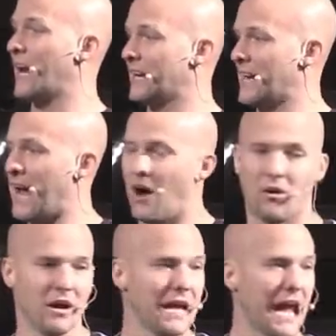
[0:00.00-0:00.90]
now,
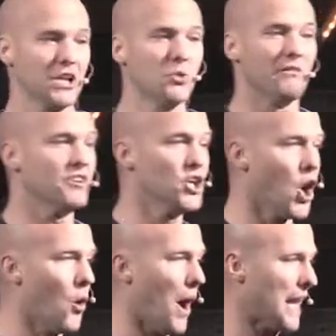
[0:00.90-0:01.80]
and you have
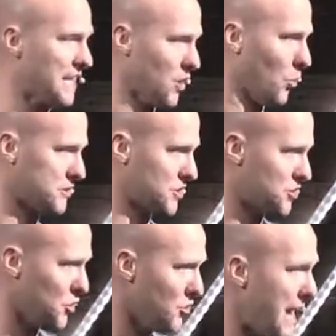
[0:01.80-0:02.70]
no idea what to
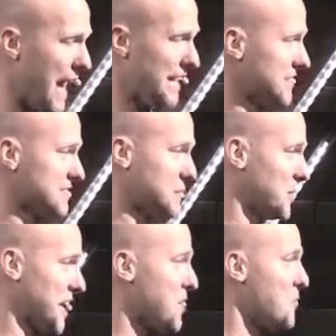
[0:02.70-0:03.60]
do, and it doesn't seem
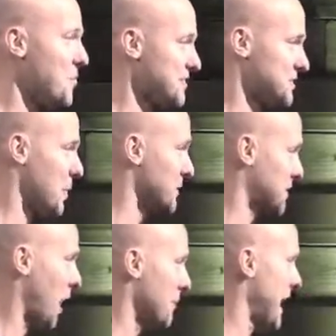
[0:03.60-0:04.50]
like any wisdom is
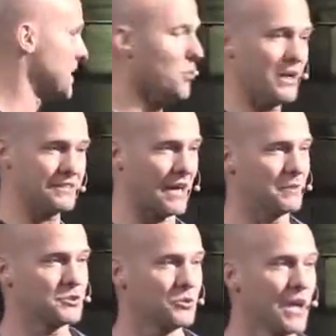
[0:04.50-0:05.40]
coming at you anytime
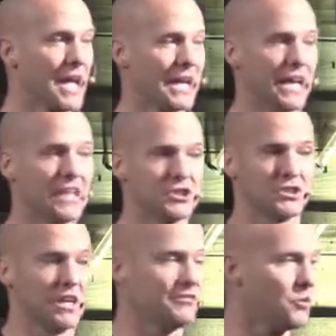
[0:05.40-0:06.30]
soon. Can I just
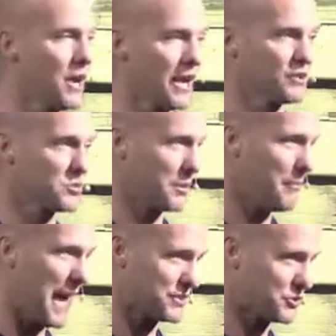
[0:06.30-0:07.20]
give you, here's what the
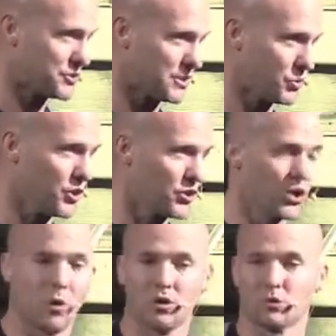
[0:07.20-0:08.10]
Master says, when you're
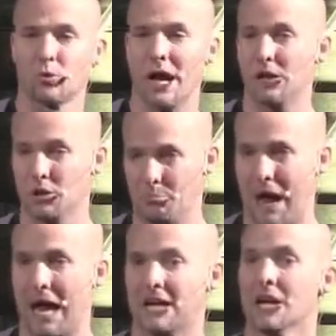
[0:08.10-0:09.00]
going through hell and
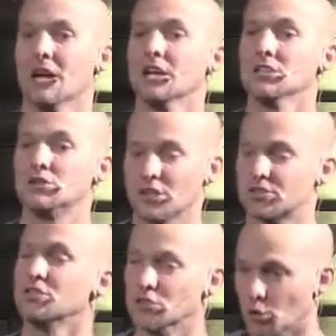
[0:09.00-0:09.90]
back,
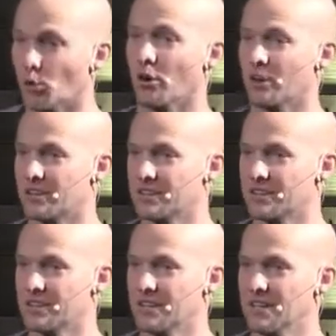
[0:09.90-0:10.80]
just endure.
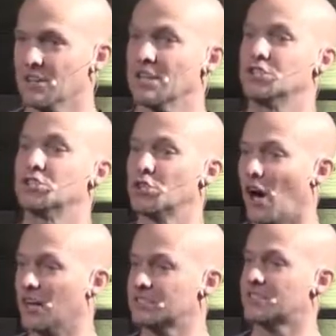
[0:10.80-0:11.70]
Like,
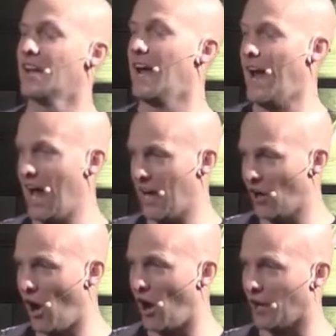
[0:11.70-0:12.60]
just hang
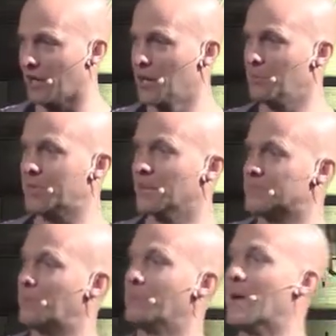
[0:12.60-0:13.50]
on, because
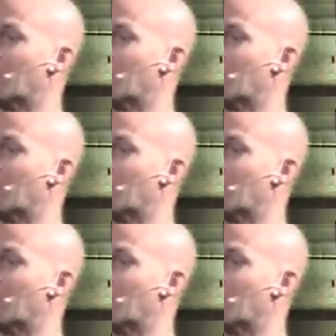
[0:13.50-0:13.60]
it may